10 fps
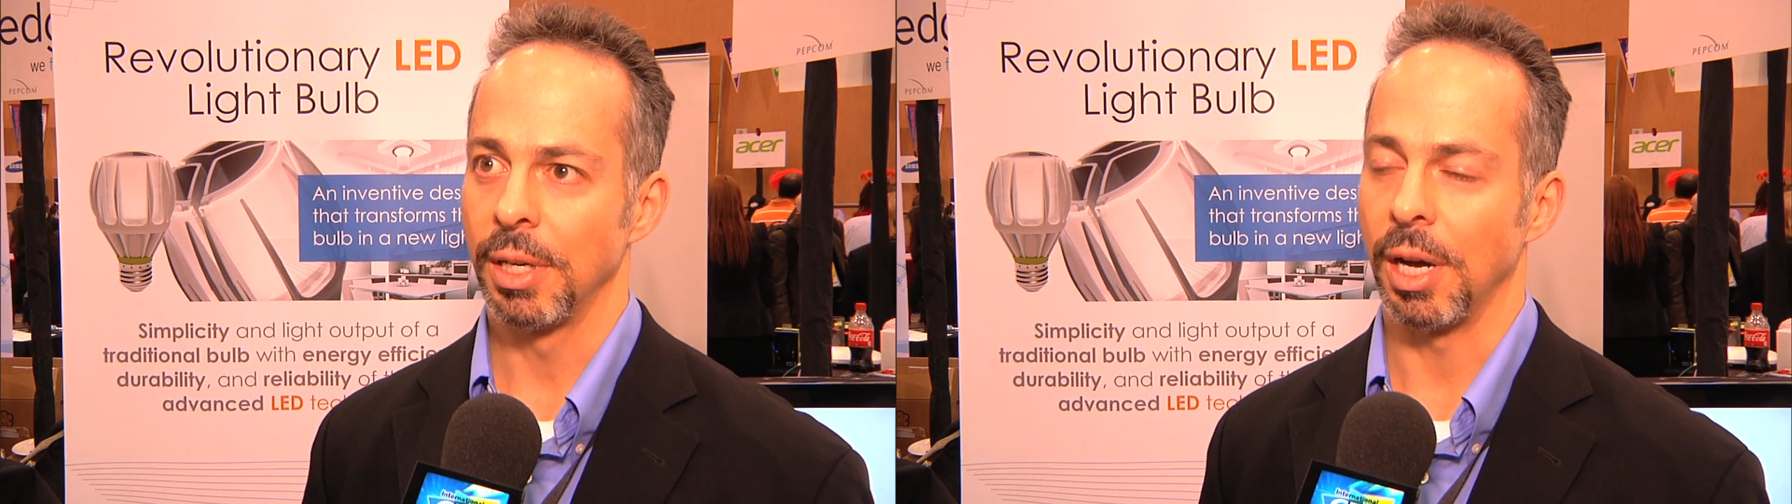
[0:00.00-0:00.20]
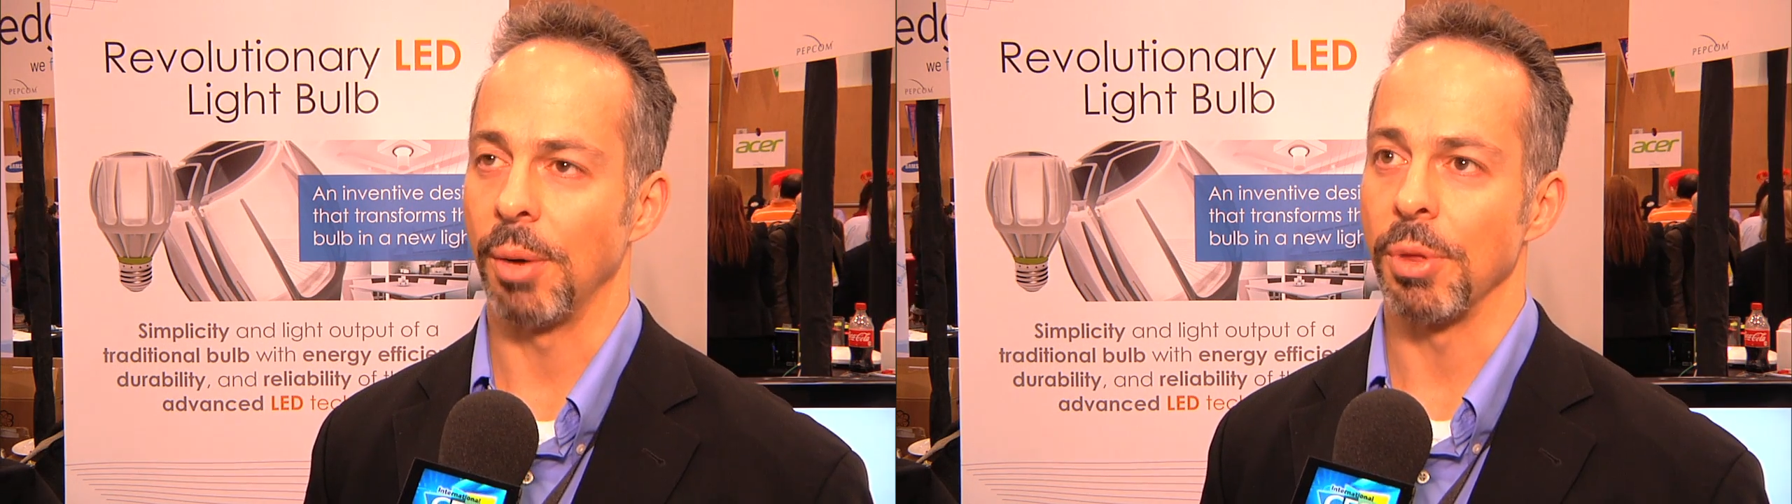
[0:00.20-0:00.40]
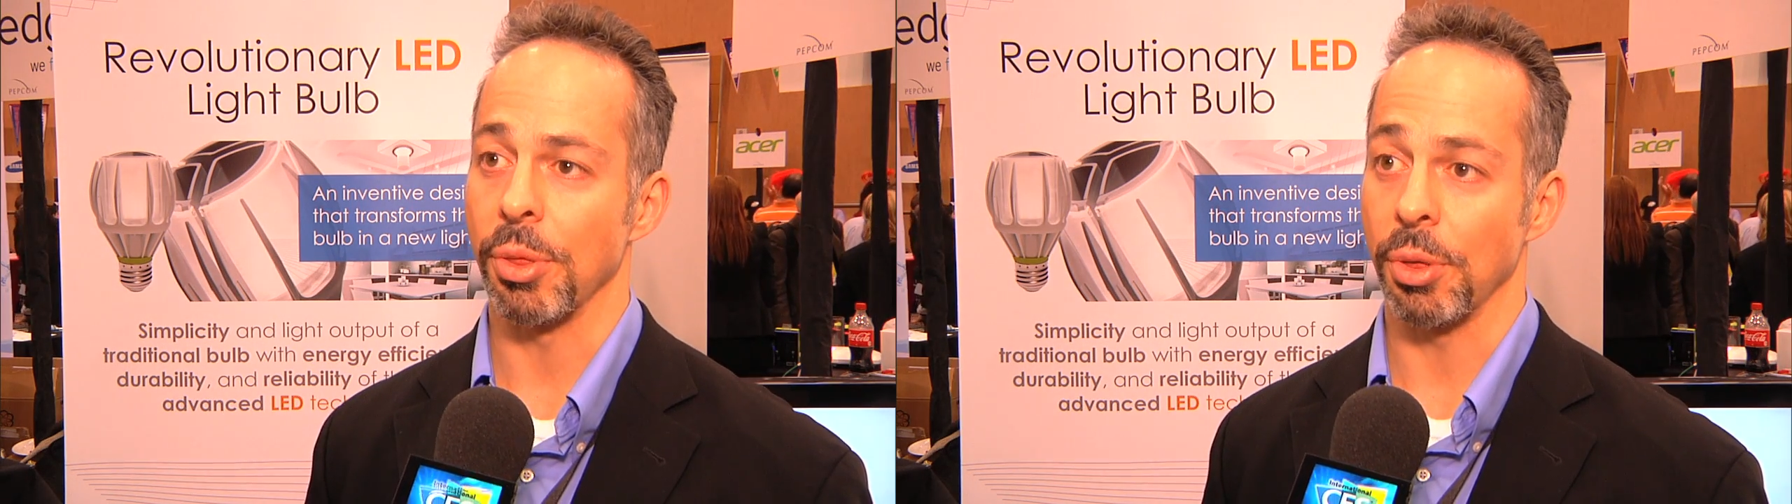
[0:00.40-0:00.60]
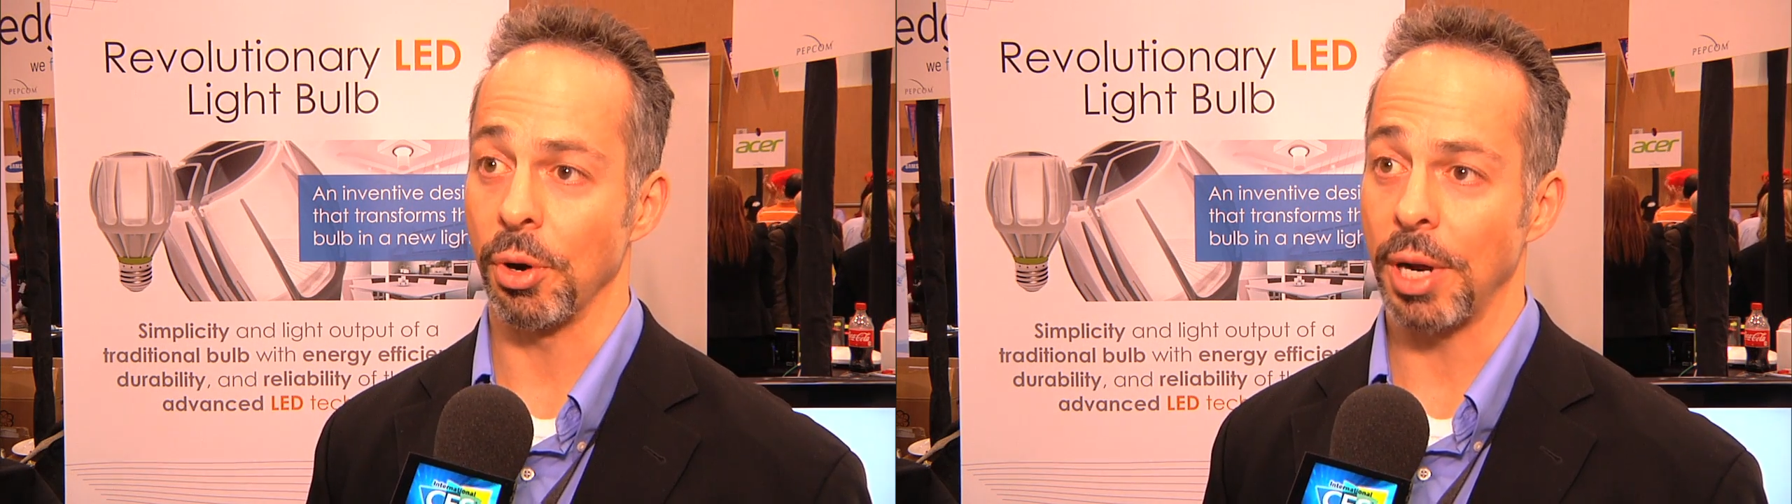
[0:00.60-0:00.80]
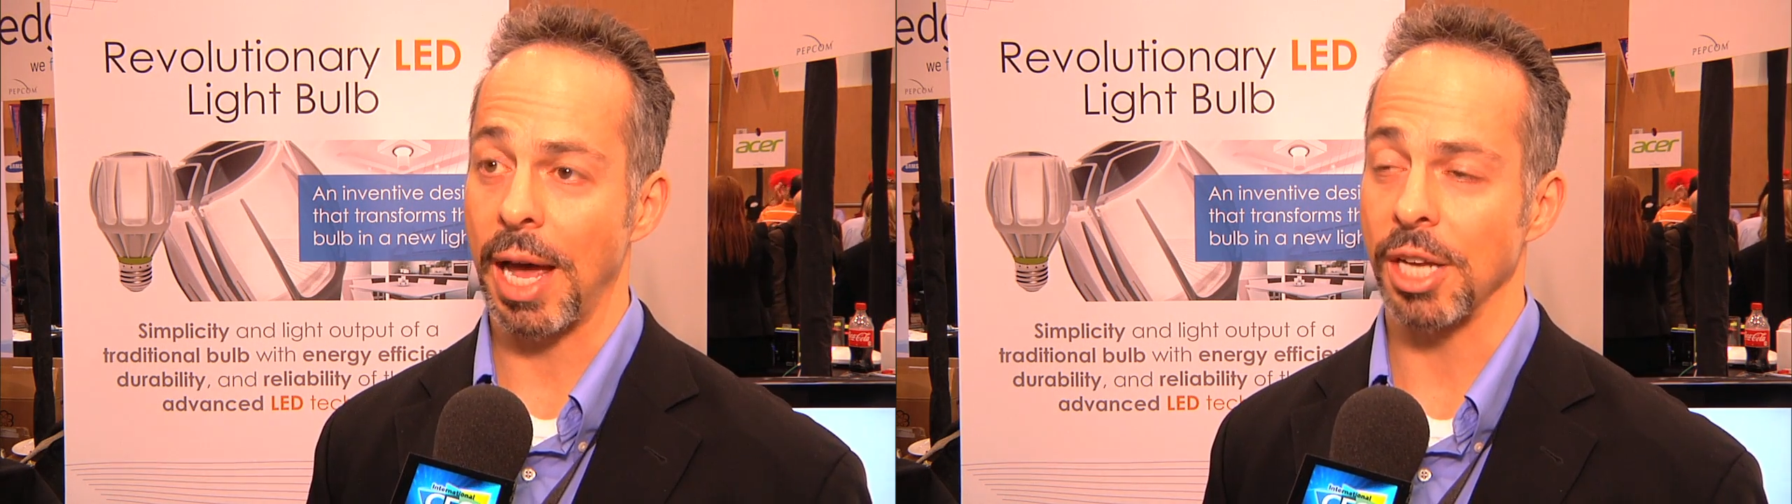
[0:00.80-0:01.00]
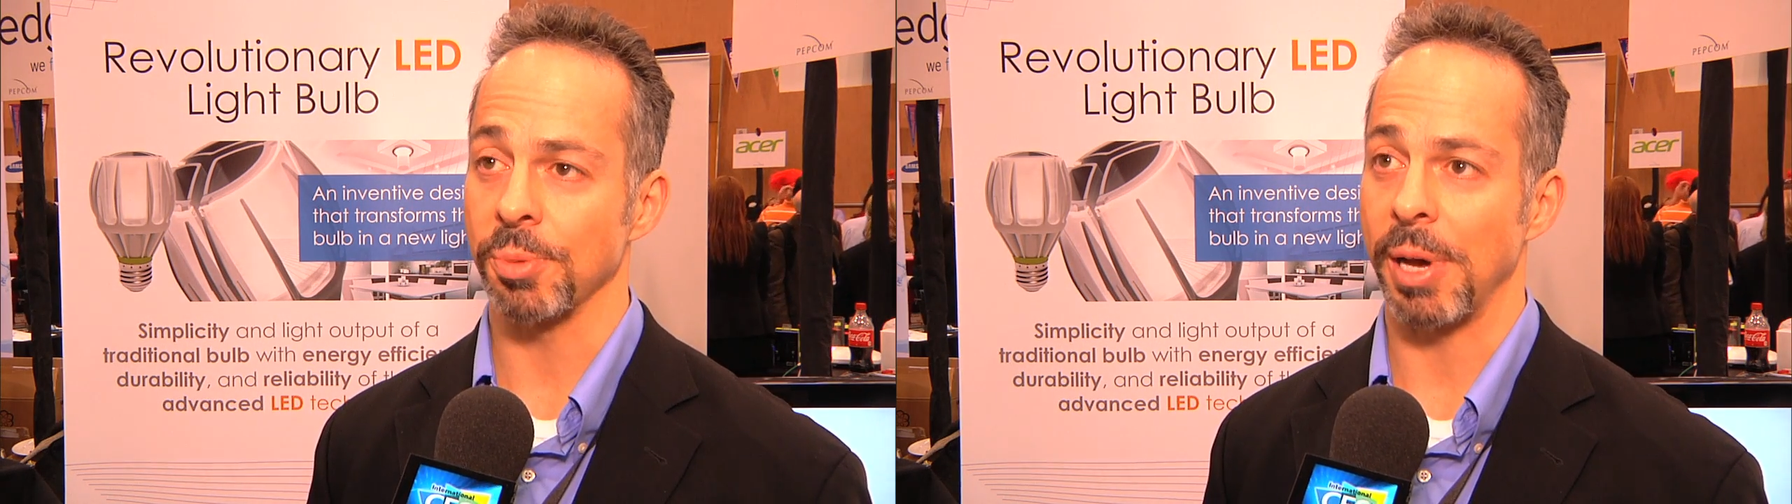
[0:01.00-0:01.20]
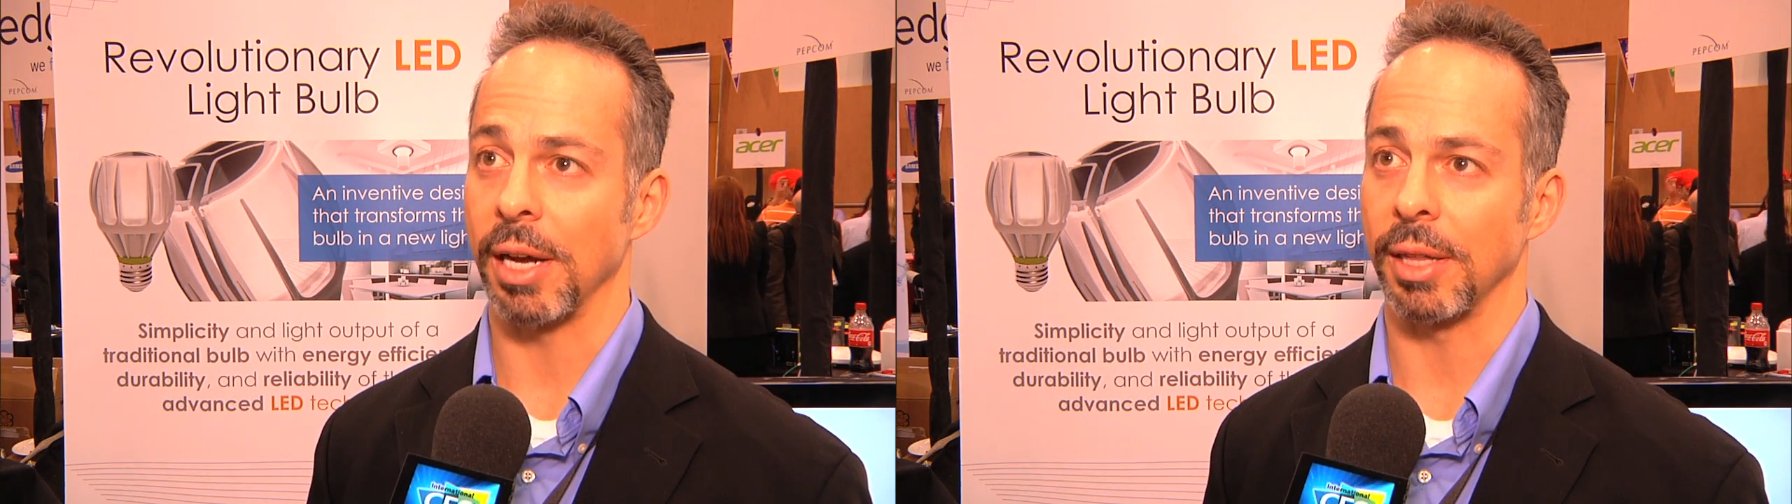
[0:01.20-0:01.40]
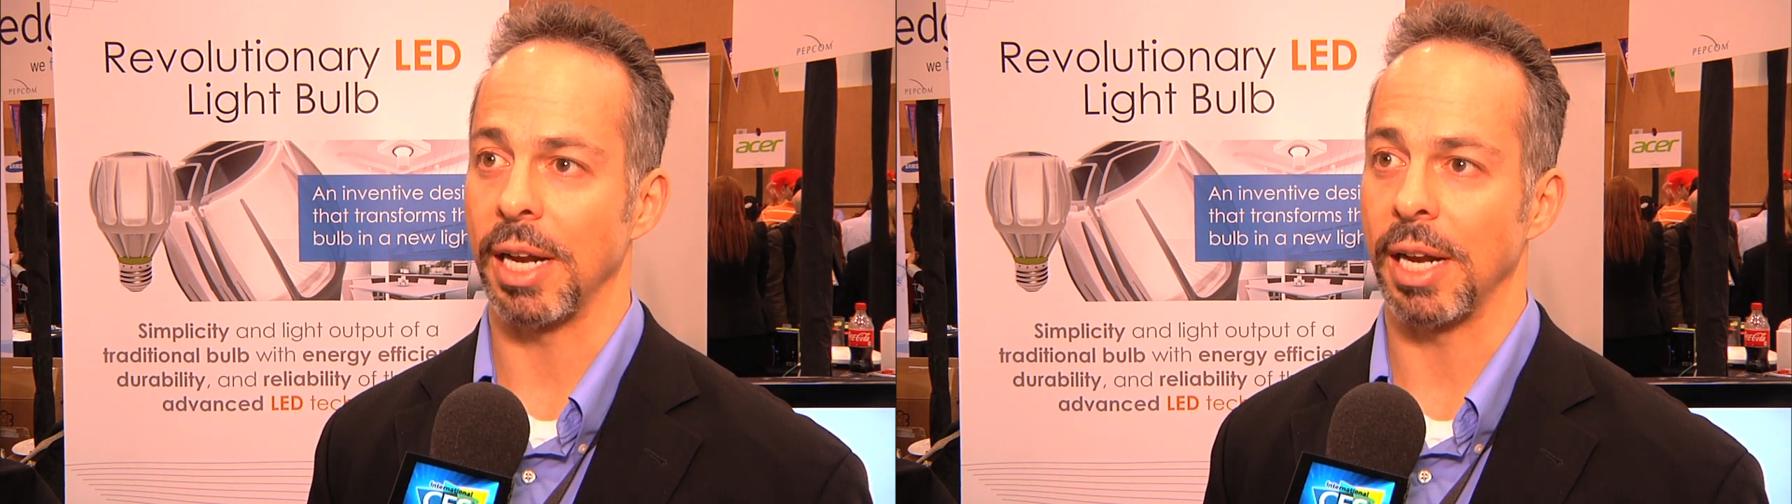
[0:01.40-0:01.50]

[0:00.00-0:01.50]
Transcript: Um, the third aspect